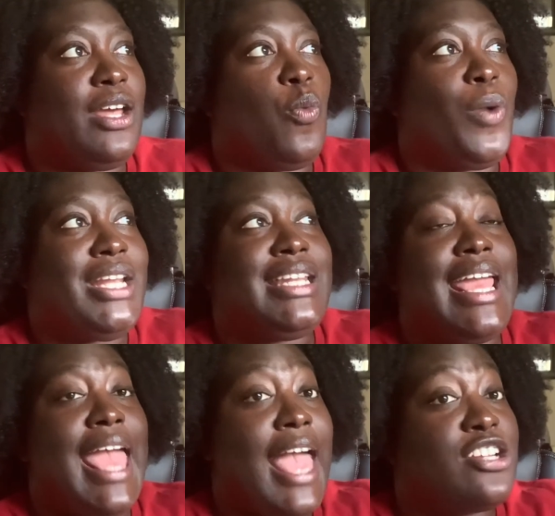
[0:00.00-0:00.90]
when they
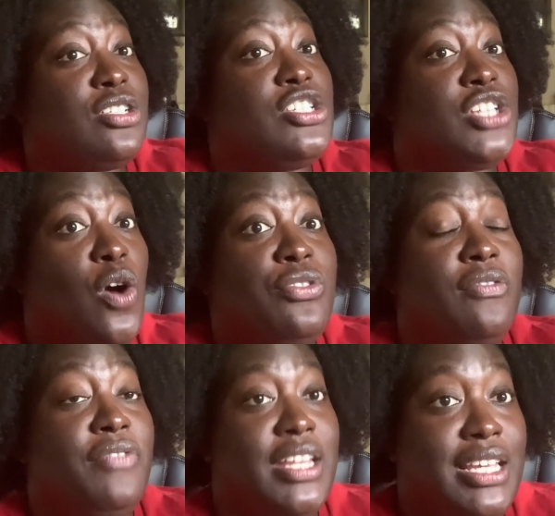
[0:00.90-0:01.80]
actually showed the
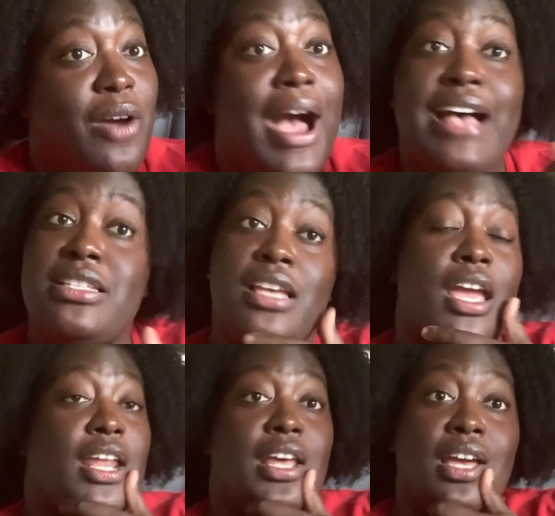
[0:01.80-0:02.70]
video, I
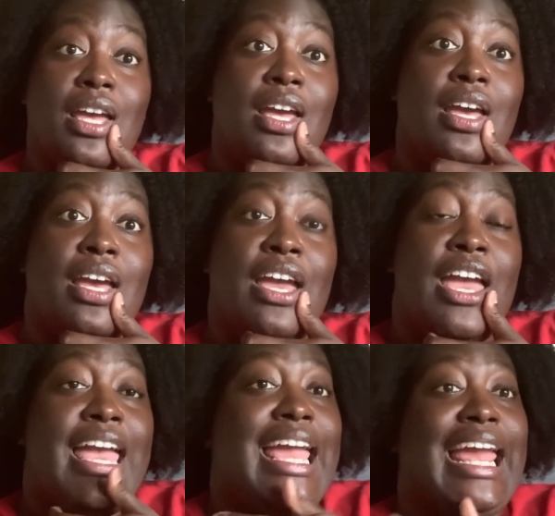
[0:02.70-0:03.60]
said
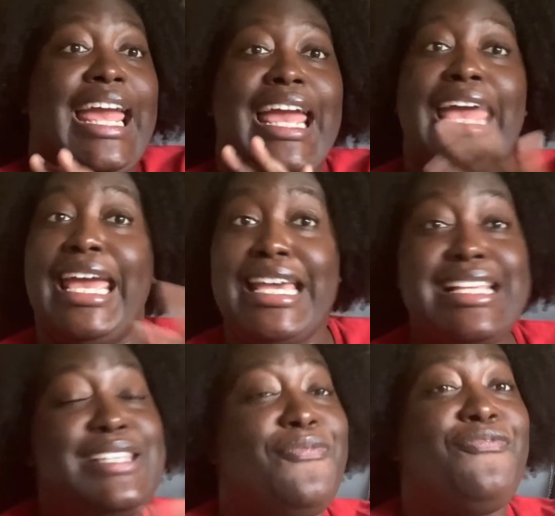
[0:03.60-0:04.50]

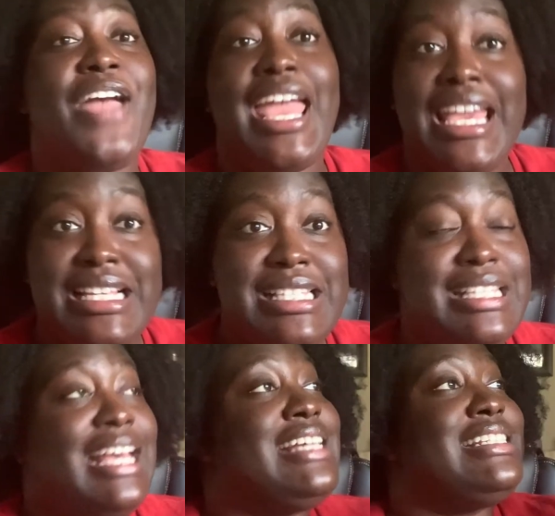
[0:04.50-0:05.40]
his face
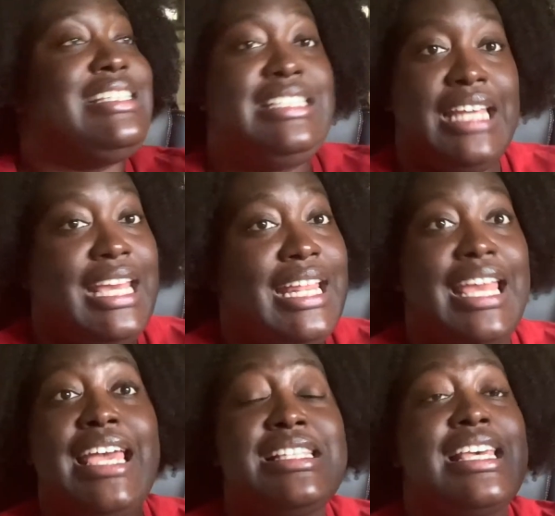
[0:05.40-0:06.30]

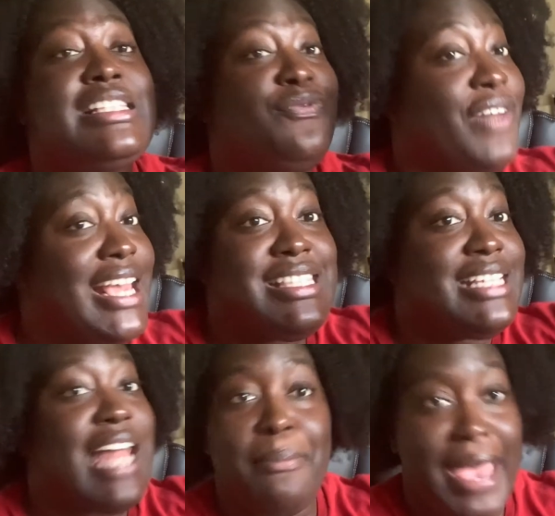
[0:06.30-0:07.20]
his face did
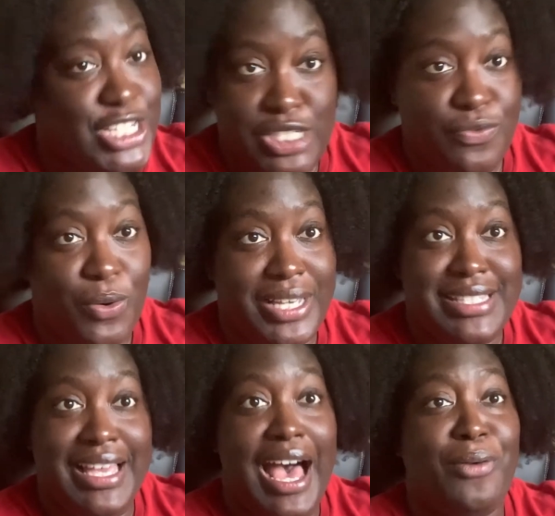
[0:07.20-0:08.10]
not match his voice.
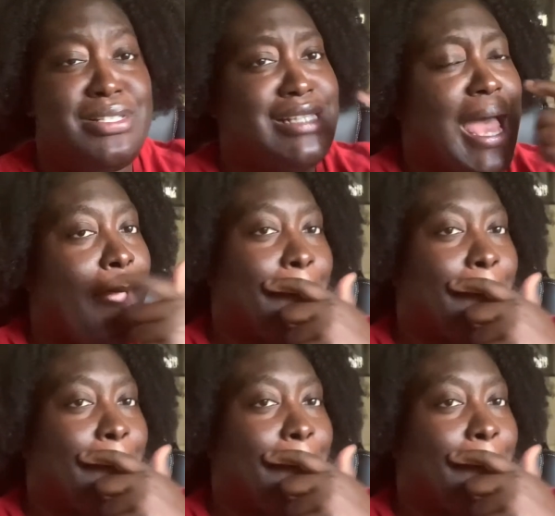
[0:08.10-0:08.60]
I was like,